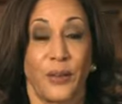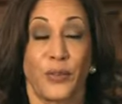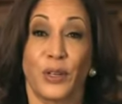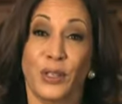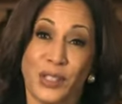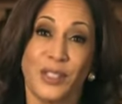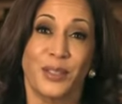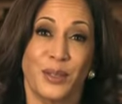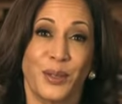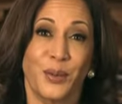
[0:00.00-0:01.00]
First,
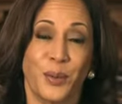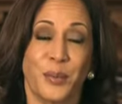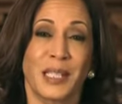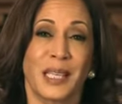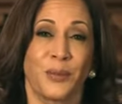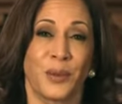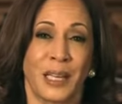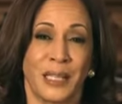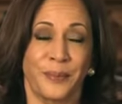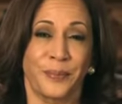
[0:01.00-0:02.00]
we must get
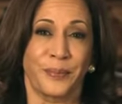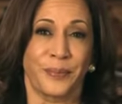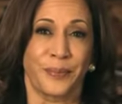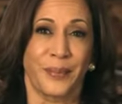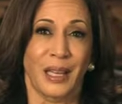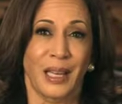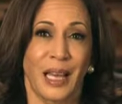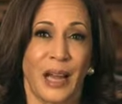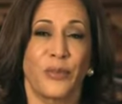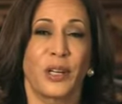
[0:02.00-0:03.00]
ready.
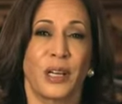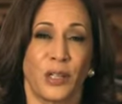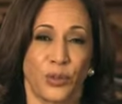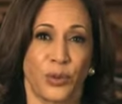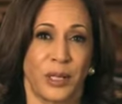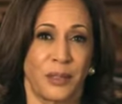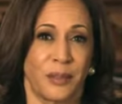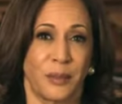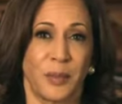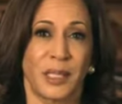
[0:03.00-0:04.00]
Every country
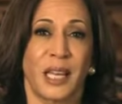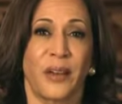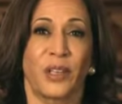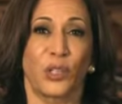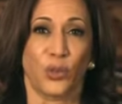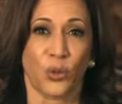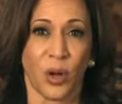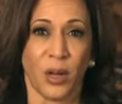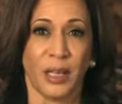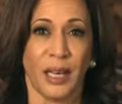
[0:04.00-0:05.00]
must have a
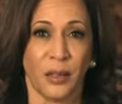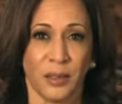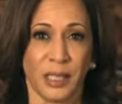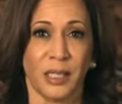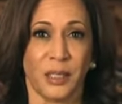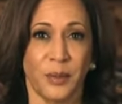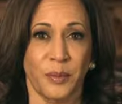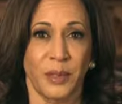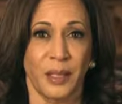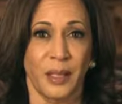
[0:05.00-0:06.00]
strong health
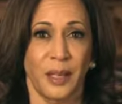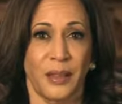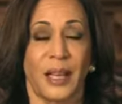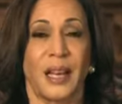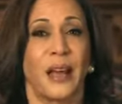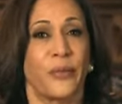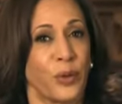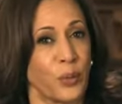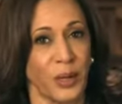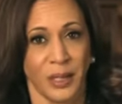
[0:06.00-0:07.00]
system that
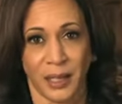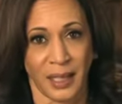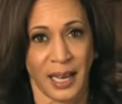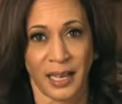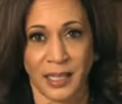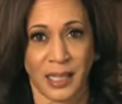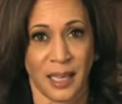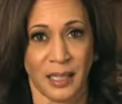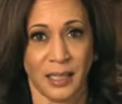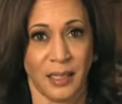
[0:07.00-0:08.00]
everyone can
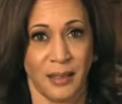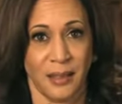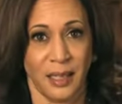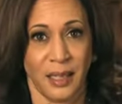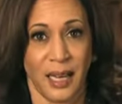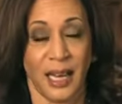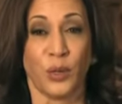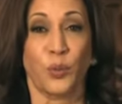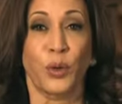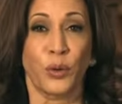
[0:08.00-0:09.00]
access, and
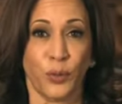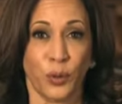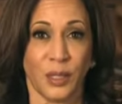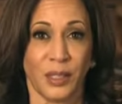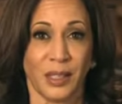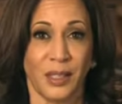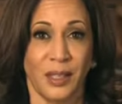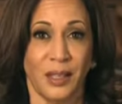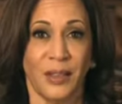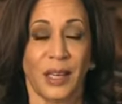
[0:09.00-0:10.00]
a workforce
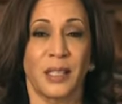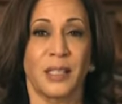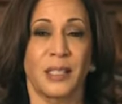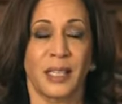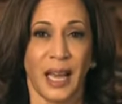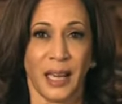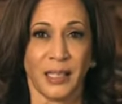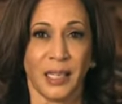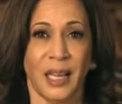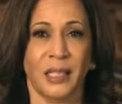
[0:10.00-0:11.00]
that can
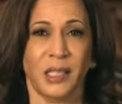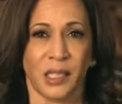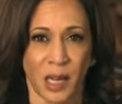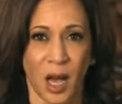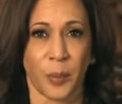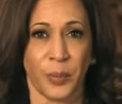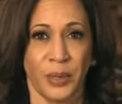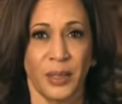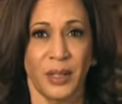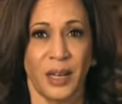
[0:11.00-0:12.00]
detect and stop
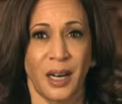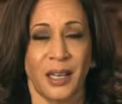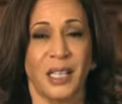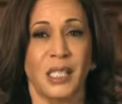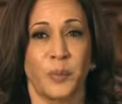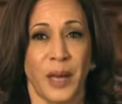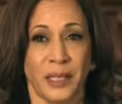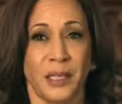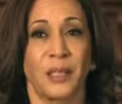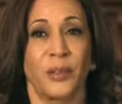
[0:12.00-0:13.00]

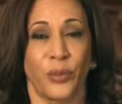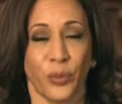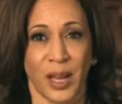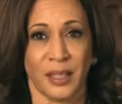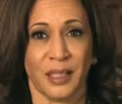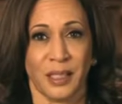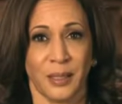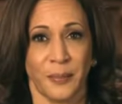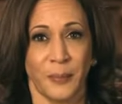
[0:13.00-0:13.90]
unexpected threats.